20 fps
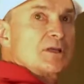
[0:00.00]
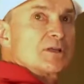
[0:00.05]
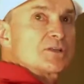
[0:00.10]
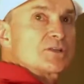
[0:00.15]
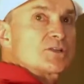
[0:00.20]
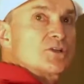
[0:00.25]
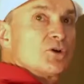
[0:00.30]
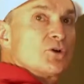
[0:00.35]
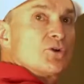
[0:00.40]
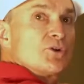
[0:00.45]

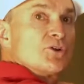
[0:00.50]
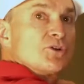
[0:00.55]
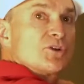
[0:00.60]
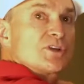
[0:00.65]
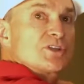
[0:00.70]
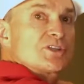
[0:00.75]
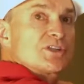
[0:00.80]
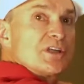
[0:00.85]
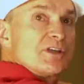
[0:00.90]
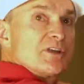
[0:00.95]
So you
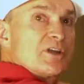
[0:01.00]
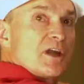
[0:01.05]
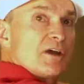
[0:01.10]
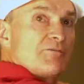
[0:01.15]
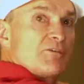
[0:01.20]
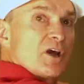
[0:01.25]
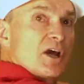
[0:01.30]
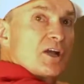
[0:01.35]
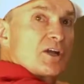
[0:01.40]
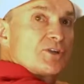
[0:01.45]
can see that
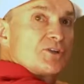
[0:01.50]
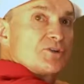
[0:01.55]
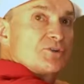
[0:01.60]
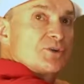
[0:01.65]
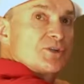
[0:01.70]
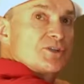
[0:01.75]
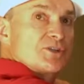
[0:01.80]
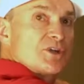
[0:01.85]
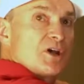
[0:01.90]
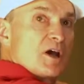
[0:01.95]
I've got a
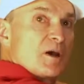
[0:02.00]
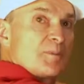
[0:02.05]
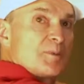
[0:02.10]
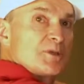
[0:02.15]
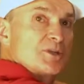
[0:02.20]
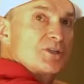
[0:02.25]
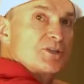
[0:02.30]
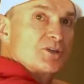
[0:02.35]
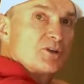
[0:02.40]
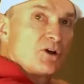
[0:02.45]
tour stop
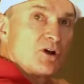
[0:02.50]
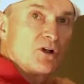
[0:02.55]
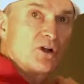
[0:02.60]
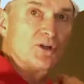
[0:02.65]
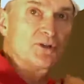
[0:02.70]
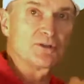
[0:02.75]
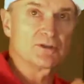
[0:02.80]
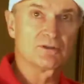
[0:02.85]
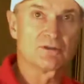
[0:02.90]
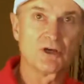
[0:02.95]

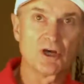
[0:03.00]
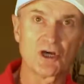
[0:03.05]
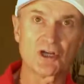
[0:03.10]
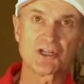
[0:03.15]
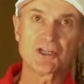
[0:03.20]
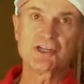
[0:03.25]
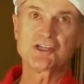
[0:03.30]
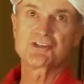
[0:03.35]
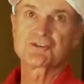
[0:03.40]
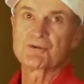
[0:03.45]
installed
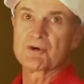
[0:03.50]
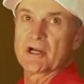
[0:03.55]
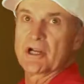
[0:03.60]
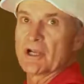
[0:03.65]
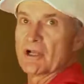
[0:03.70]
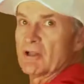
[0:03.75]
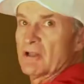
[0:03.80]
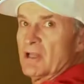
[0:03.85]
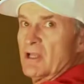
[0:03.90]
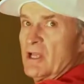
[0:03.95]
on each
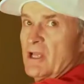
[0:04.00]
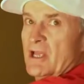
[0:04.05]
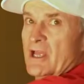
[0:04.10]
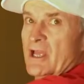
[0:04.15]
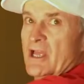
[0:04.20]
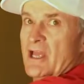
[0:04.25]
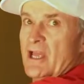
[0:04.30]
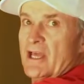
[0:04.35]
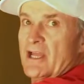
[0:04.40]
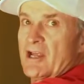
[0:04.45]
rail,
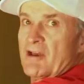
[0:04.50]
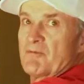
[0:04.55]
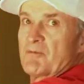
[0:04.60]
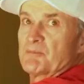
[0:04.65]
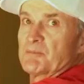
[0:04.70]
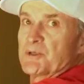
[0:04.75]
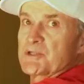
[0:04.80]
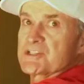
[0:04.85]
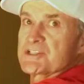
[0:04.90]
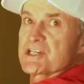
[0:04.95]
and I've
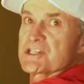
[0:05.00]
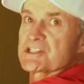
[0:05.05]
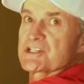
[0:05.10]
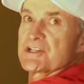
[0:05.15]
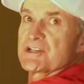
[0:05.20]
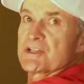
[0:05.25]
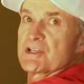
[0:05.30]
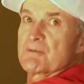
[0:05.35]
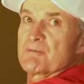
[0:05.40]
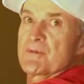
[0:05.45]

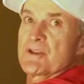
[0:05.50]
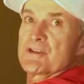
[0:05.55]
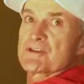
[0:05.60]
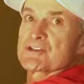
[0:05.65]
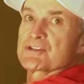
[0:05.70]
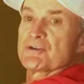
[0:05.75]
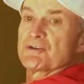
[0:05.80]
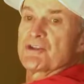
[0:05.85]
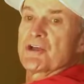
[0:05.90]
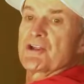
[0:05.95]
positioned them
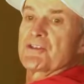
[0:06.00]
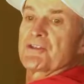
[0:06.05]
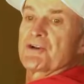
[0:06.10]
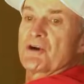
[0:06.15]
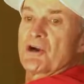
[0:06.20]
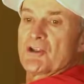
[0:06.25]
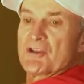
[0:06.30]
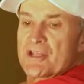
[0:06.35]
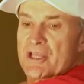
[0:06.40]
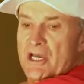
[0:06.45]
so that
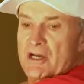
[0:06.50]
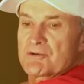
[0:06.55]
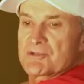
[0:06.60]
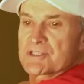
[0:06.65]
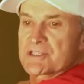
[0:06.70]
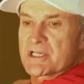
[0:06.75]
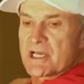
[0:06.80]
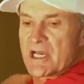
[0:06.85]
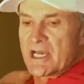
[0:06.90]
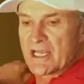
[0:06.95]
they're on the
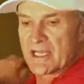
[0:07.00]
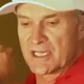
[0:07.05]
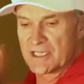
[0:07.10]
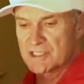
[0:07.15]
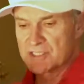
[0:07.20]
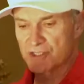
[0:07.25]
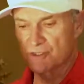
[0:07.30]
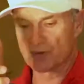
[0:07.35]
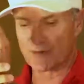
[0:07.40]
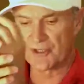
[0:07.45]
outside,
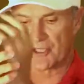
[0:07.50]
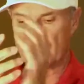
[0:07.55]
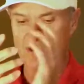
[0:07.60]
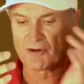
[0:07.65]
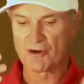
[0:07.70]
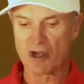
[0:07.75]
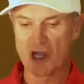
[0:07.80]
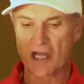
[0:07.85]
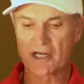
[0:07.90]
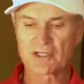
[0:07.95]
and so
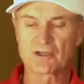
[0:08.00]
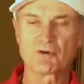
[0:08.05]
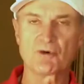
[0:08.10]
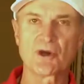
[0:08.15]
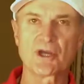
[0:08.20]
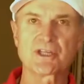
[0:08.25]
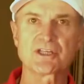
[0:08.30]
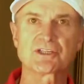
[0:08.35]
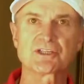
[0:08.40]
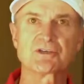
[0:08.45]
they're not
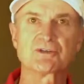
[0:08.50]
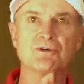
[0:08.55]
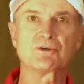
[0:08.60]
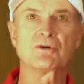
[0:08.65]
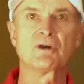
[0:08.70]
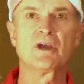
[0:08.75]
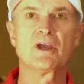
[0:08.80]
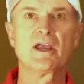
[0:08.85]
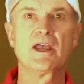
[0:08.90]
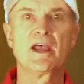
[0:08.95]
going
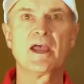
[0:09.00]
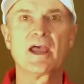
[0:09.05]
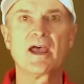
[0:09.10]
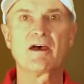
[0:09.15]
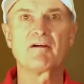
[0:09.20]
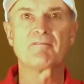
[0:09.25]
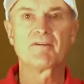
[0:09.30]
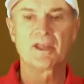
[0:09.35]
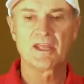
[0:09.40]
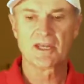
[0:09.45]
to
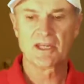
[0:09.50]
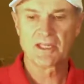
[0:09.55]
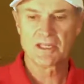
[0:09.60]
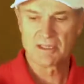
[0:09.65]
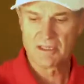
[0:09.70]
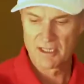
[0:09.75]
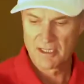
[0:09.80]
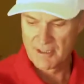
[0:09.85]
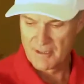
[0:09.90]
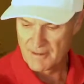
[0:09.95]
have any